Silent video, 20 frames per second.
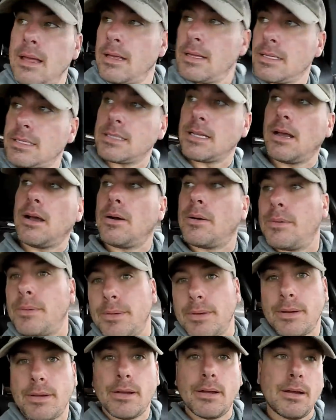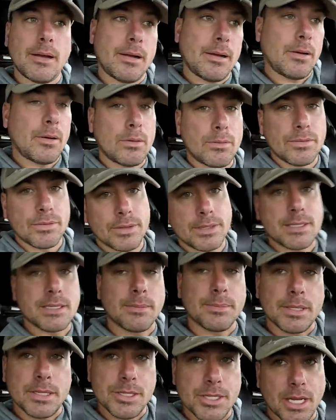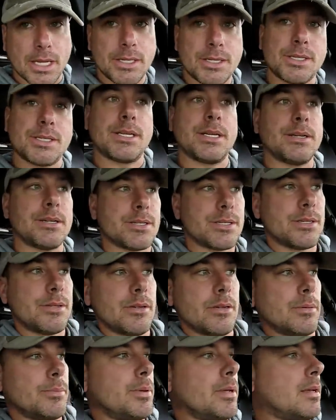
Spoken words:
So hopefully something changes here soon,